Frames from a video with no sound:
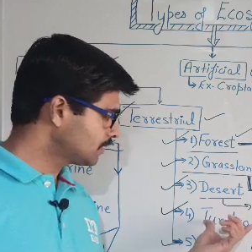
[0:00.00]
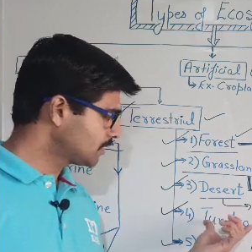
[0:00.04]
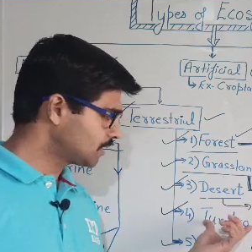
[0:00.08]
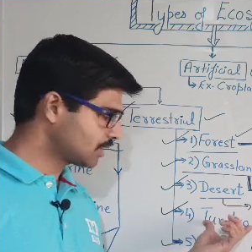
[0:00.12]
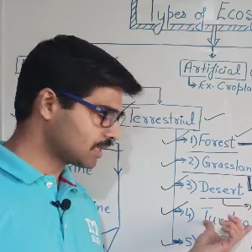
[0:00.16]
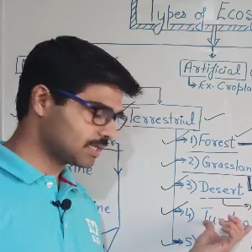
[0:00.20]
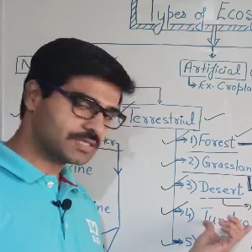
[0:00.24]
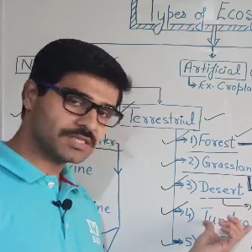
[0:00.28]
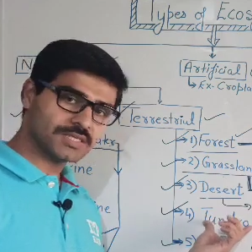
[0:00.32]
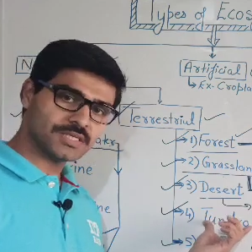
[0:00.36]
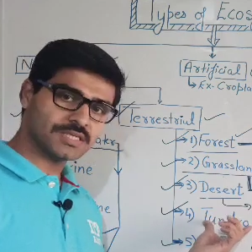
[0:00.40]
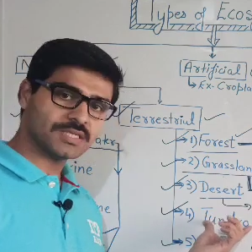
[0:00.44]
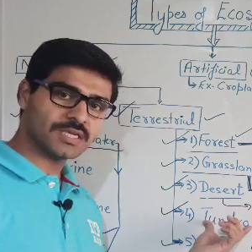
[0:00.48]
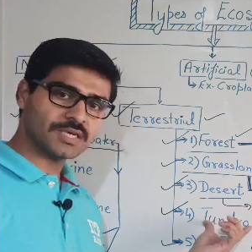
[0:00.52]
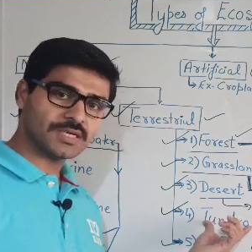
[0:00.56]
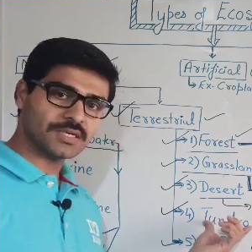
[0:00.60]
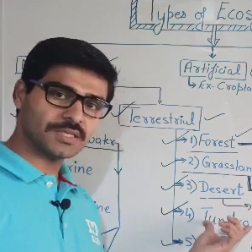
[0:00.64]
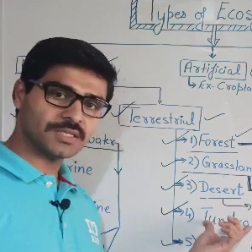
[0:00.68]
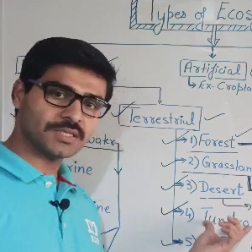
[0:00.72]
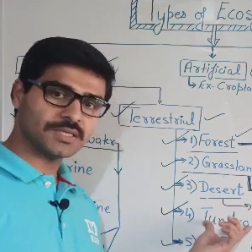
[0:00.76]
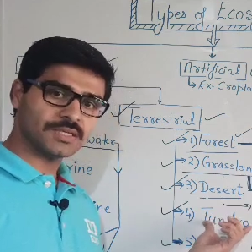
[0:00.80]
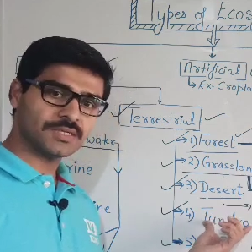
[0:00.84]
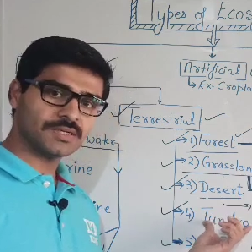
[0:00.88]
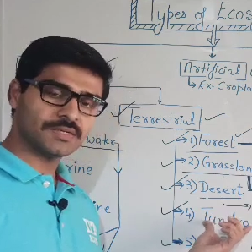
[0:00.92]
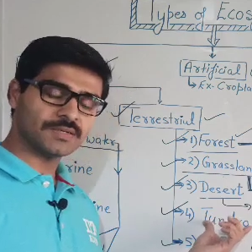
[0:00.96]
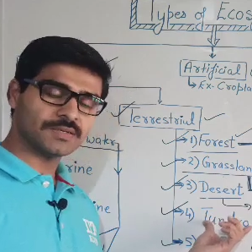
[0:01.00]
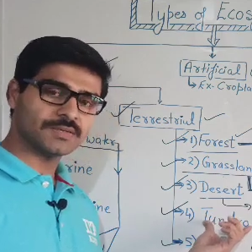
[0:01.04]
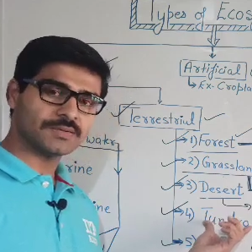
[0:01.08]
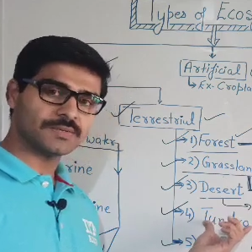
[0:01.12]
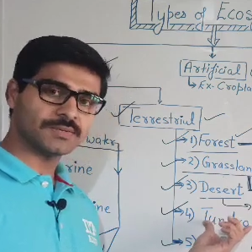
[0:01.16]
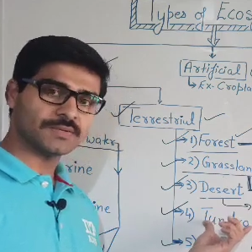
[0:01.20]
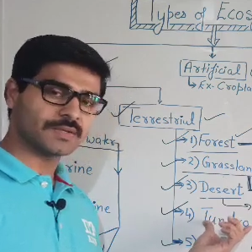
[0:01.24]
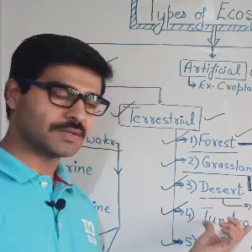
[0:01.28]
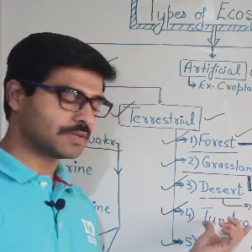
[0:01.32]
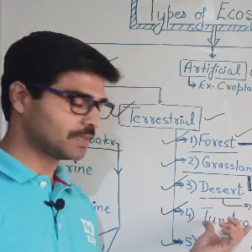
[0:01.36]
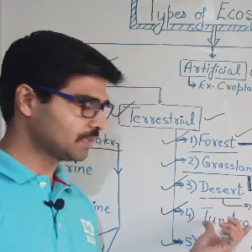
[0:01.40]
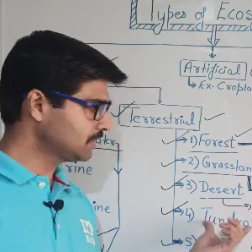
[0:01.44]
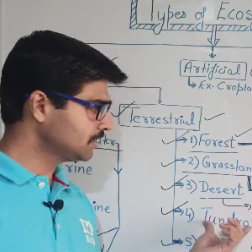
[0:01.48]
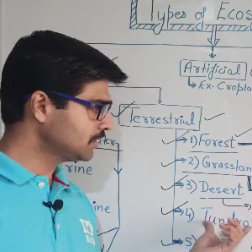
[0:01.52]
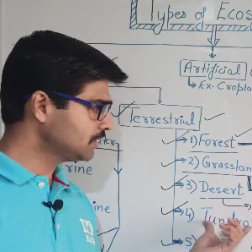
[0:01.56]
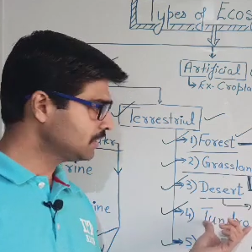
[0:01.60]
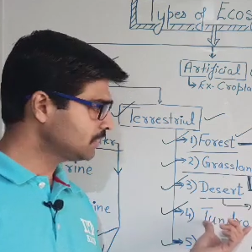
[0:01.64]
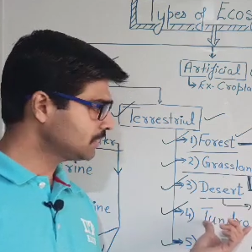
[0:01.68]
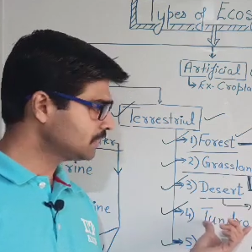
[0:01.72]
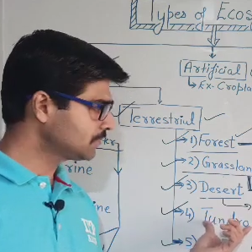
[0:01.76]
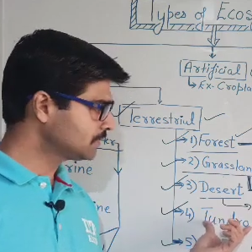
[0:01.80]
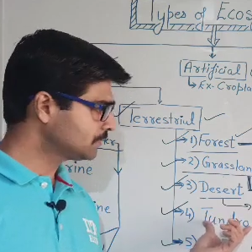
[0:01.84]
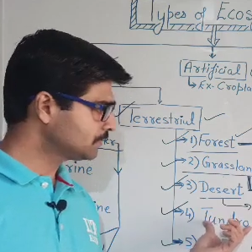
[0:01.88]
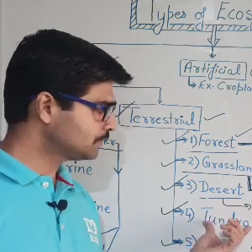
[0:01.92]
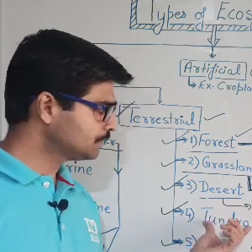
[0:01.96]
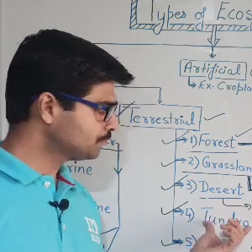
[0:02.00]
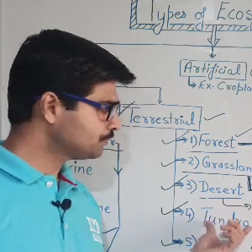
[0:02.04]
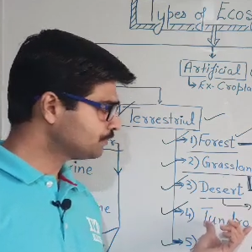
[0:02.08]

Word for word: grasses are there. Here